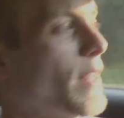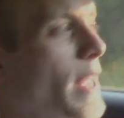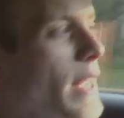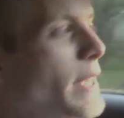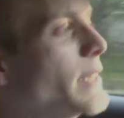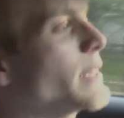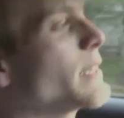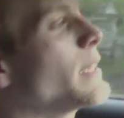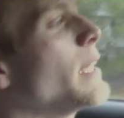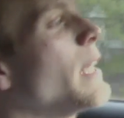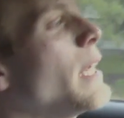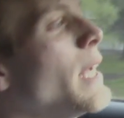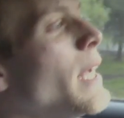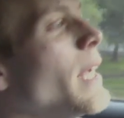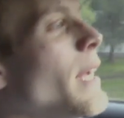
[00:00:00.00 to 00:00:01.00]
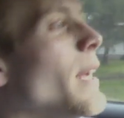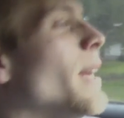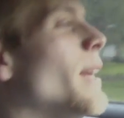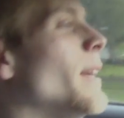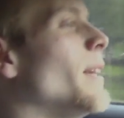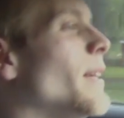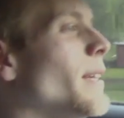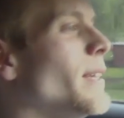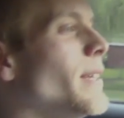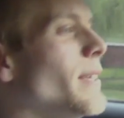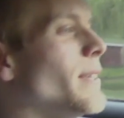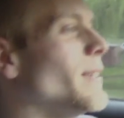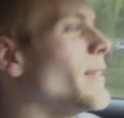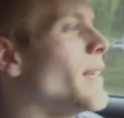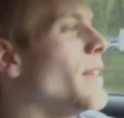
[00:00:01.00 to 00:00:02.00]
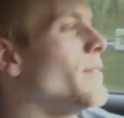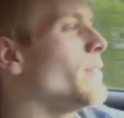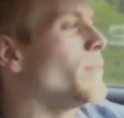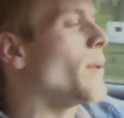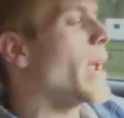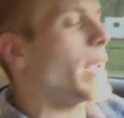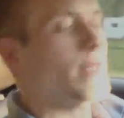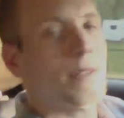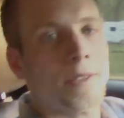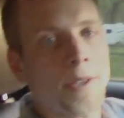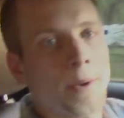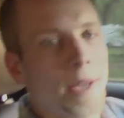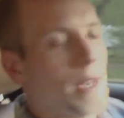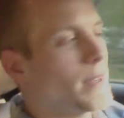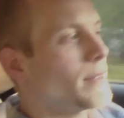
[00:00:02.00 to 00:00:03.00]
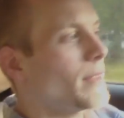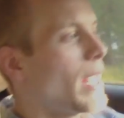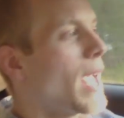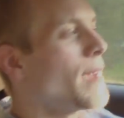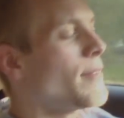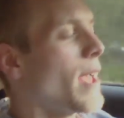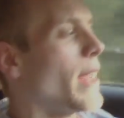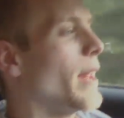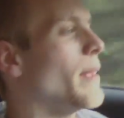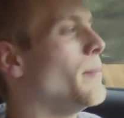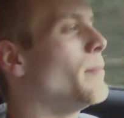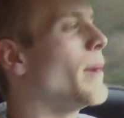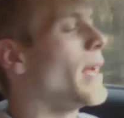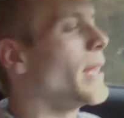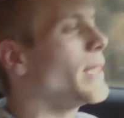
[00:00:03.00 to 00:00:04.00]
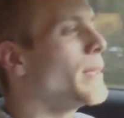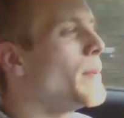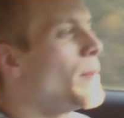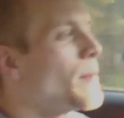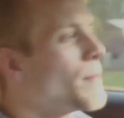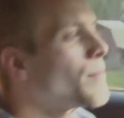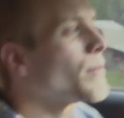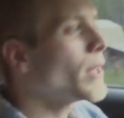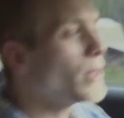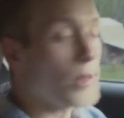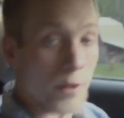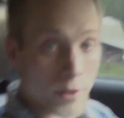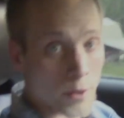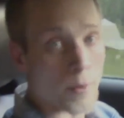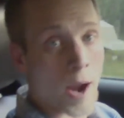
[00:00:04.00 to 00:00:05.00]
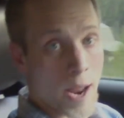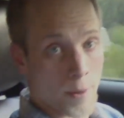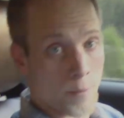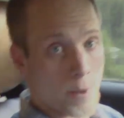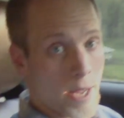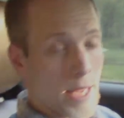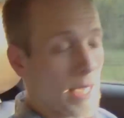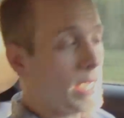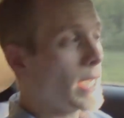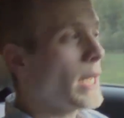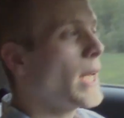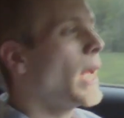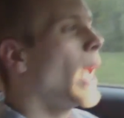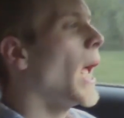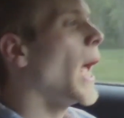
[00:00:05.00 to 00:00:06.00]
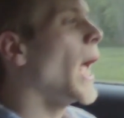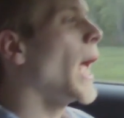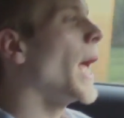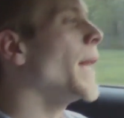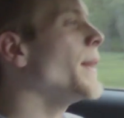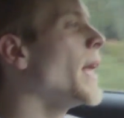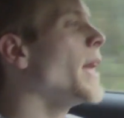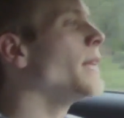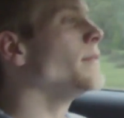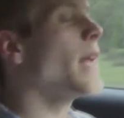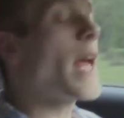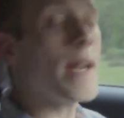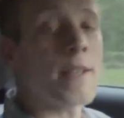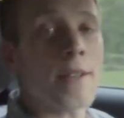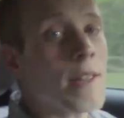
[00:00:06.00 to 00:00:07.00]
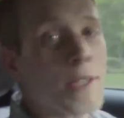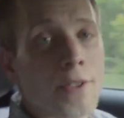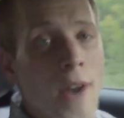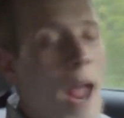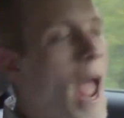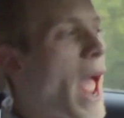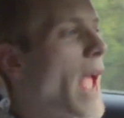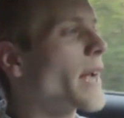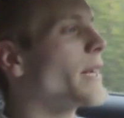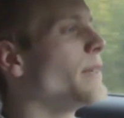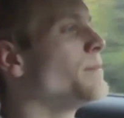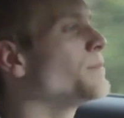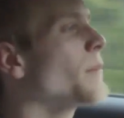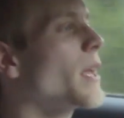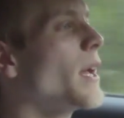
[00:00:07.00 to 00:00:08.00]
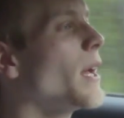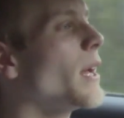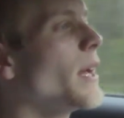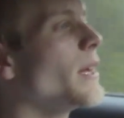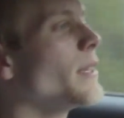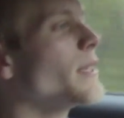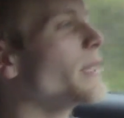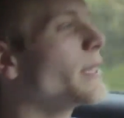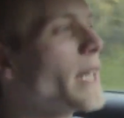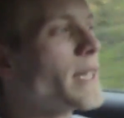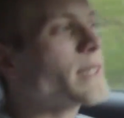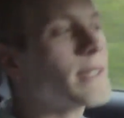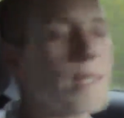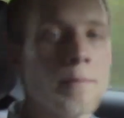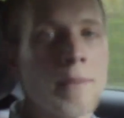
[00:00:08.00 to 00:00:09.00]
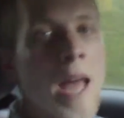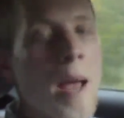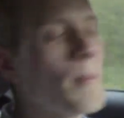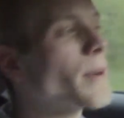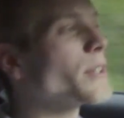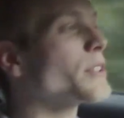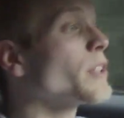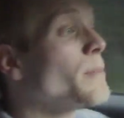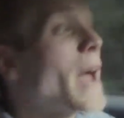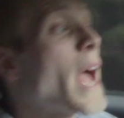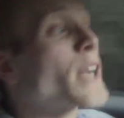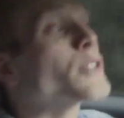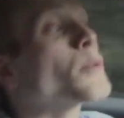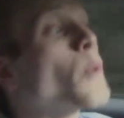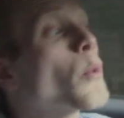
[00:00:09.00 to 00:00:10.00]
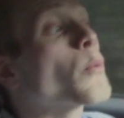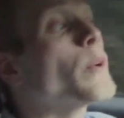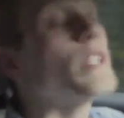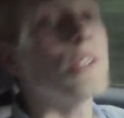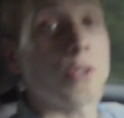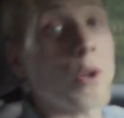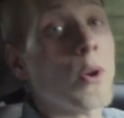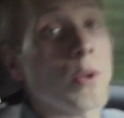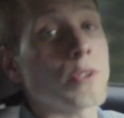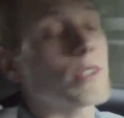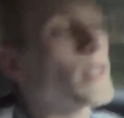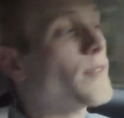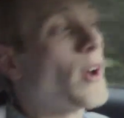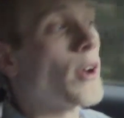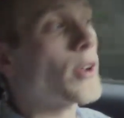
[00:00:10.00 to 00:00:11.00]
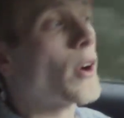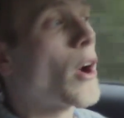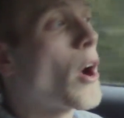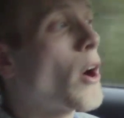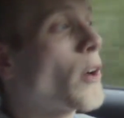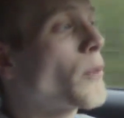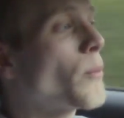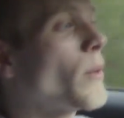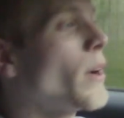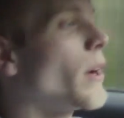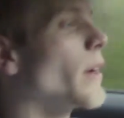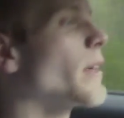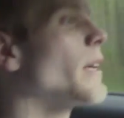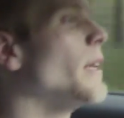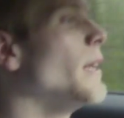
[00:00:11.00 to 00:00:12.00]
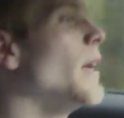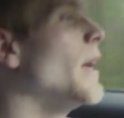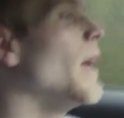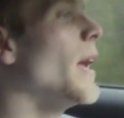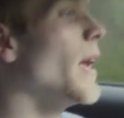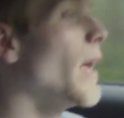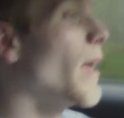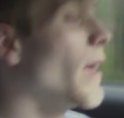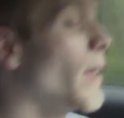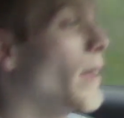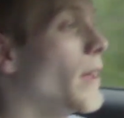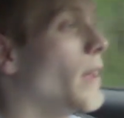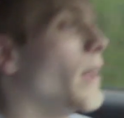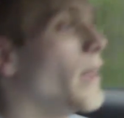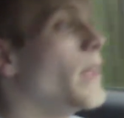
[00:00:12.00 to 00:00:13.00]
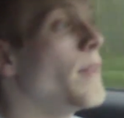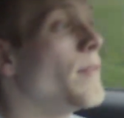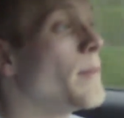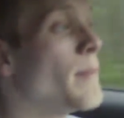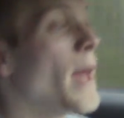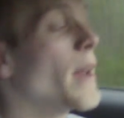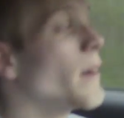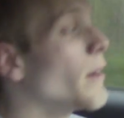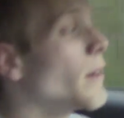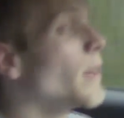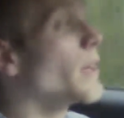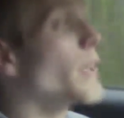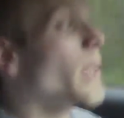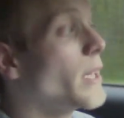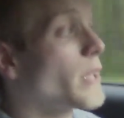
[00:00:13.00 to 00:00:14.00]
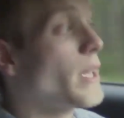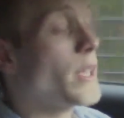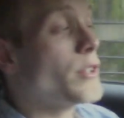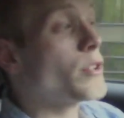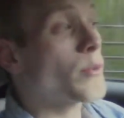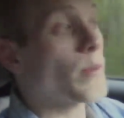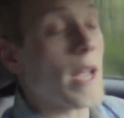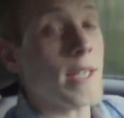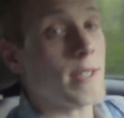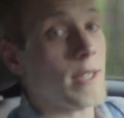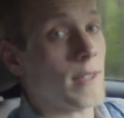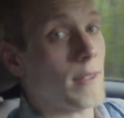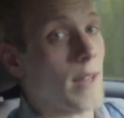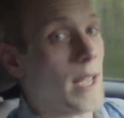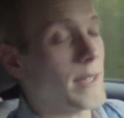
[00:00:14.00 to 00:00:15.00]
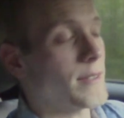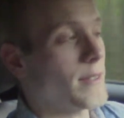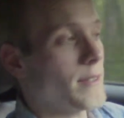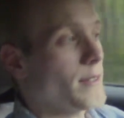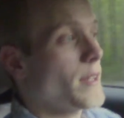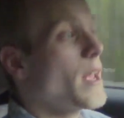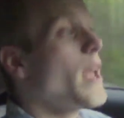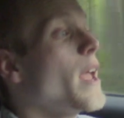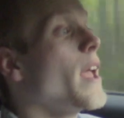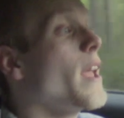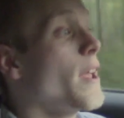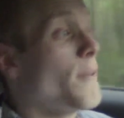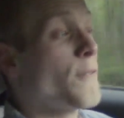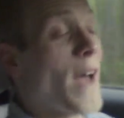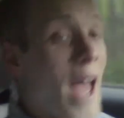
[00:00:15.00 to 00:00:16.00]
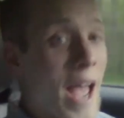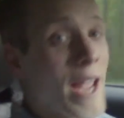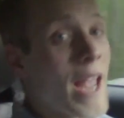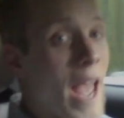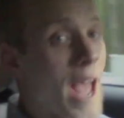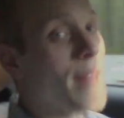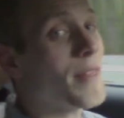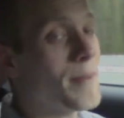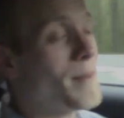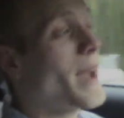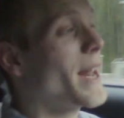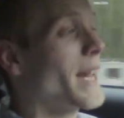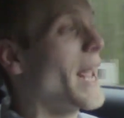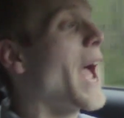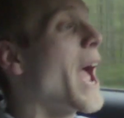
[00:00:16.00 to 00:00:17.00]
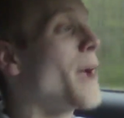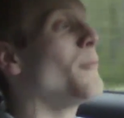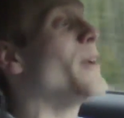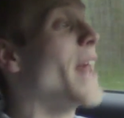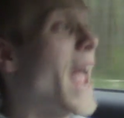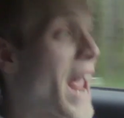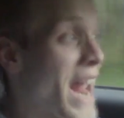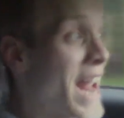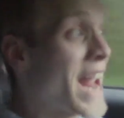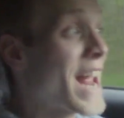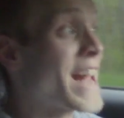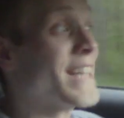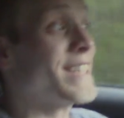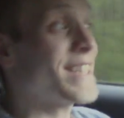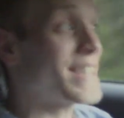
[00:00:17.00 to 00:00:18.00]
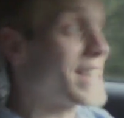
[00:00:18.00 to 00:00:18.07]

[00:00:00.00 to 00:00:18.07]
things, then great, do it, have at it. But do it the right way, and then head to the track. Get some numbers, some actual results of all your hard work. Even better, get your racing license. If I had the money, I would hands